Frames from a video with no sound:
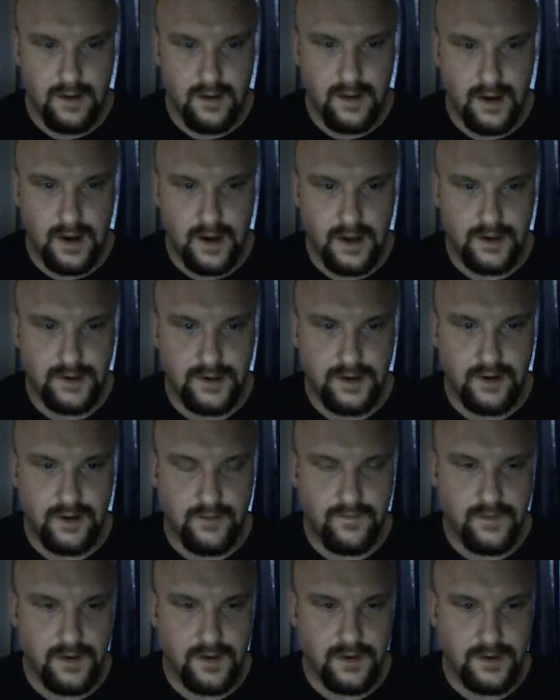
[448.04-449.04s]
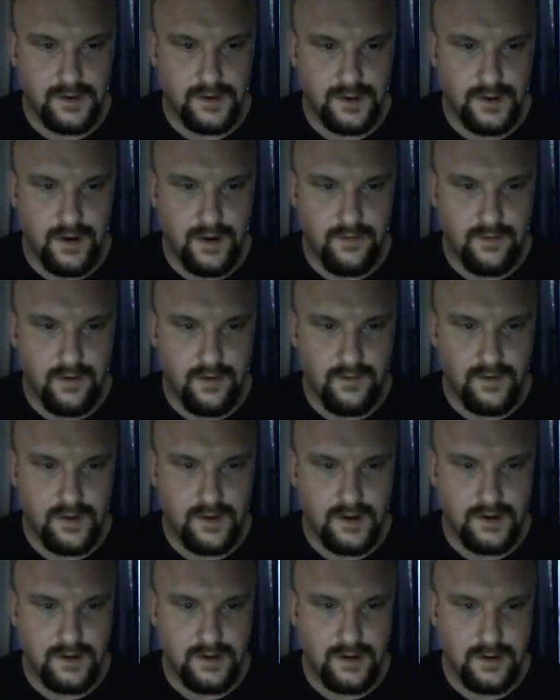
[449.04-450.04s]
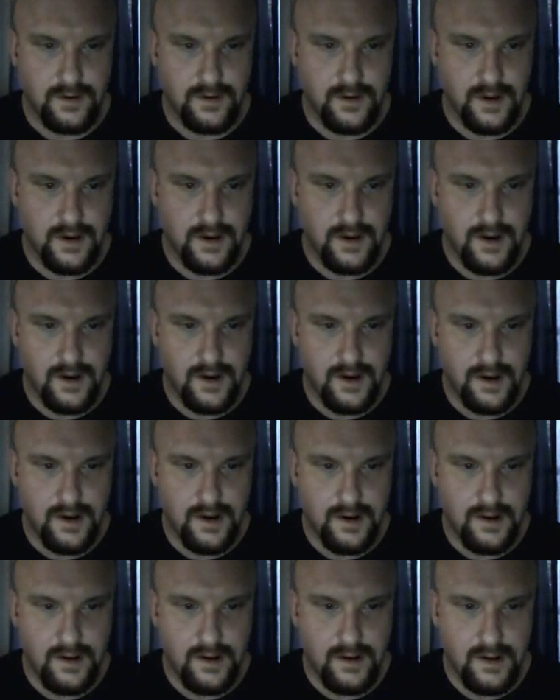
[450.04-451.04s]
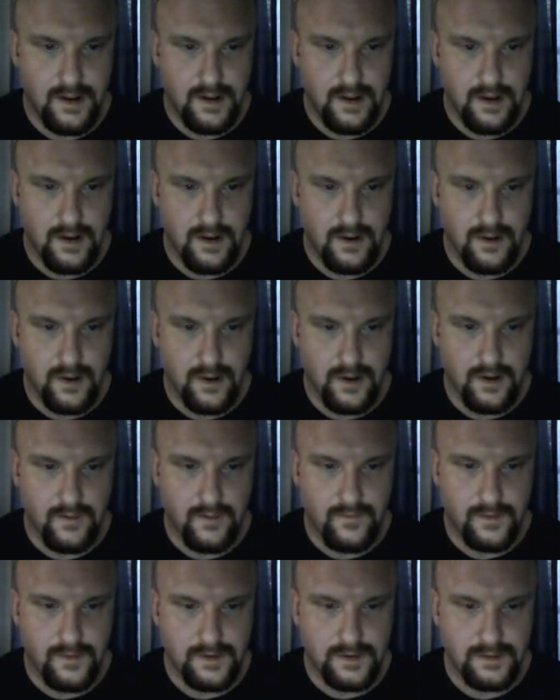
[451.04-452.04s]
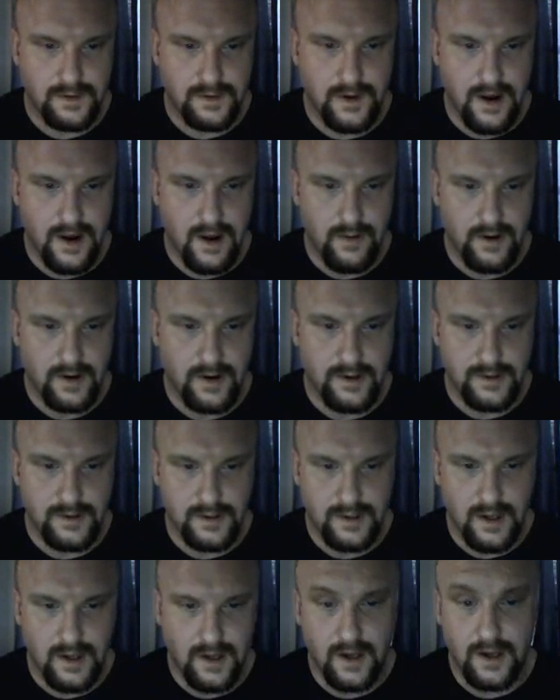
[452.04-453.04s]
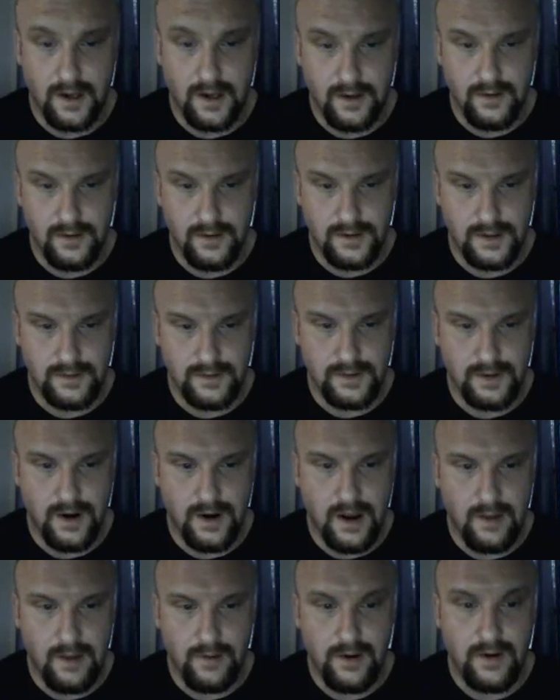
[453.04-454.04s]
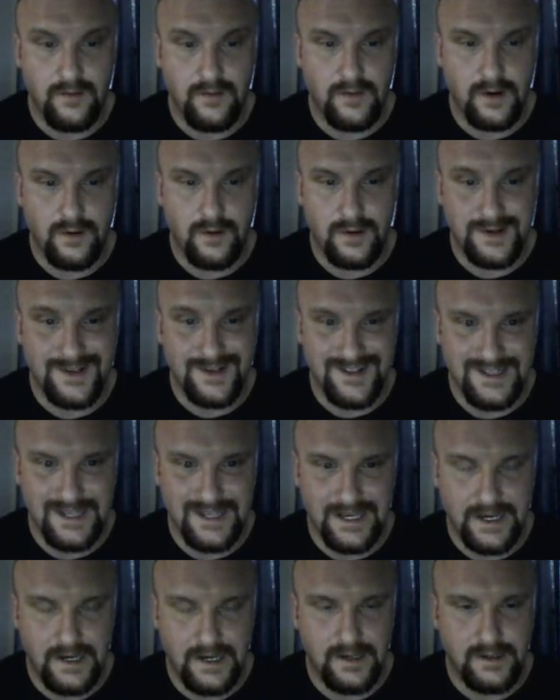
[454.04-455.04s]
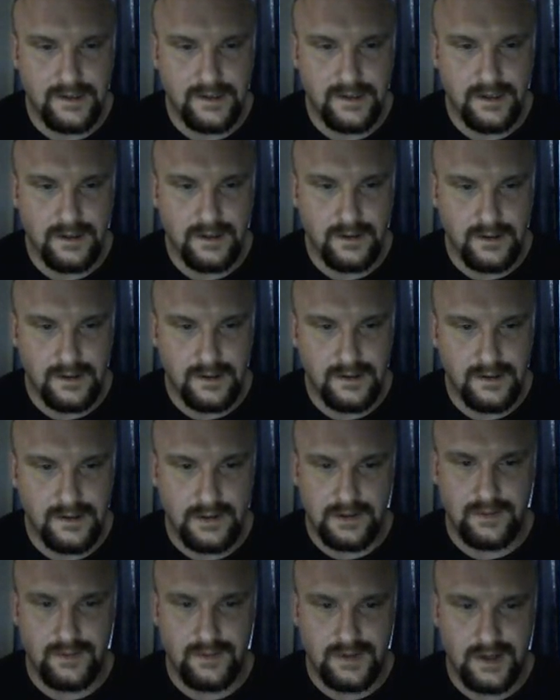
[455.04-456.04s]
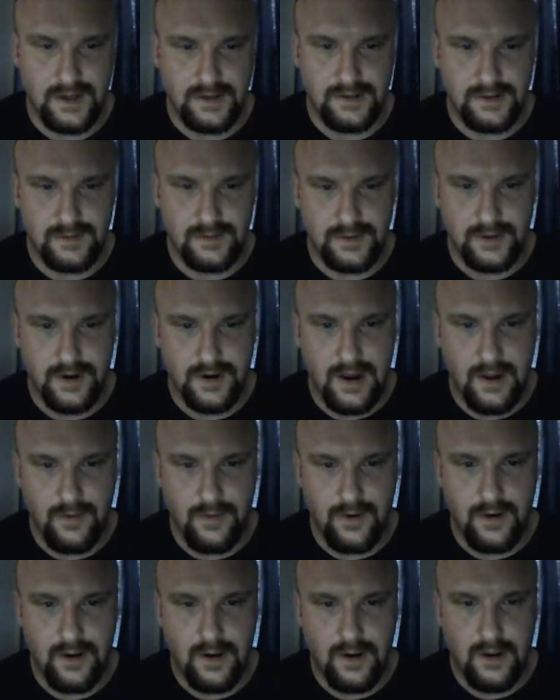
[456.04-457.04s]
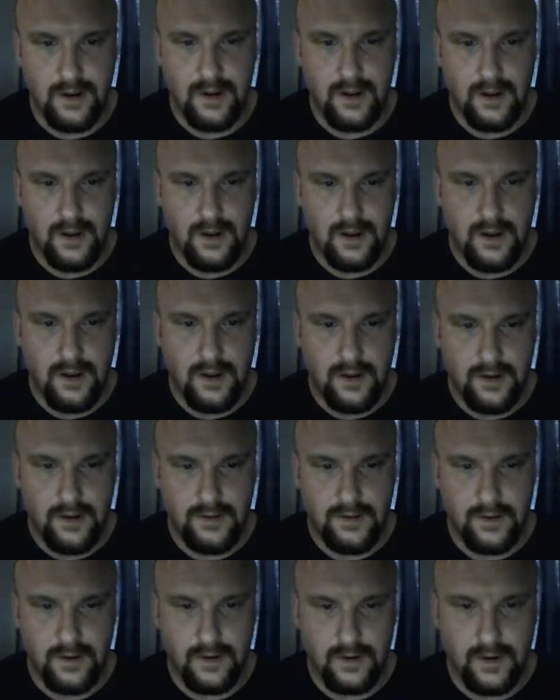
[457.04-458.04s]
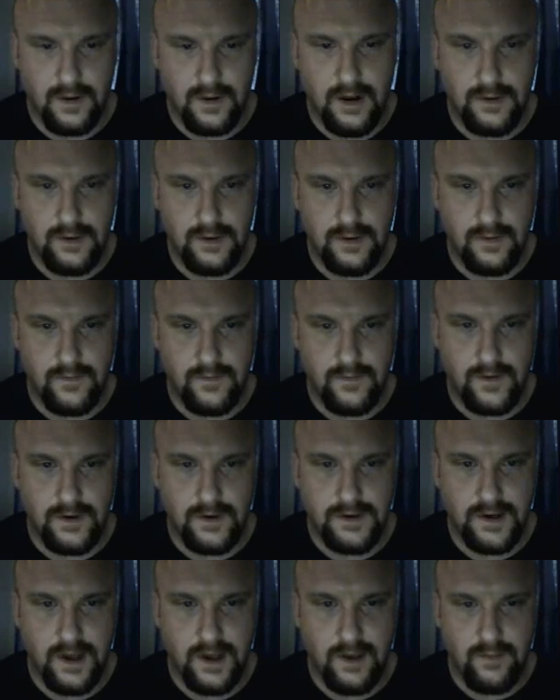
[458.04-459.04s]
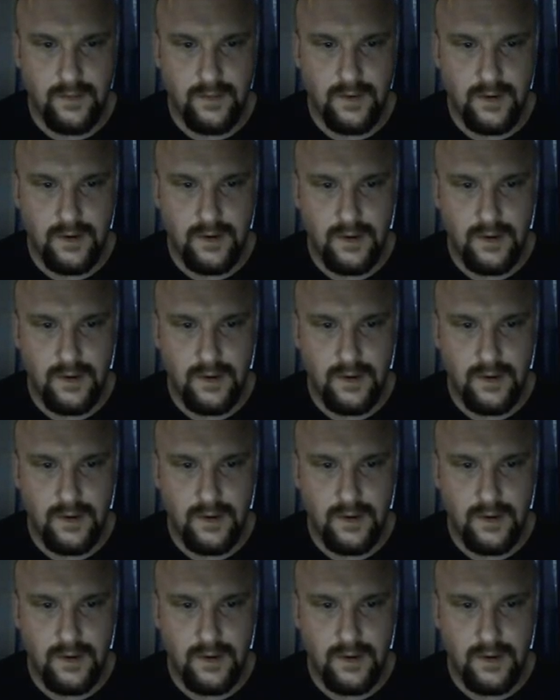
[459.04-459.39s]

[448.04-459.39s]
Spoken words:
then insert fields. You hover over this, you click on it. You're looking for subscriber because you're talking to a subscriber. Even though it's a lead, it's still, the system says subscriber. Go up to first name,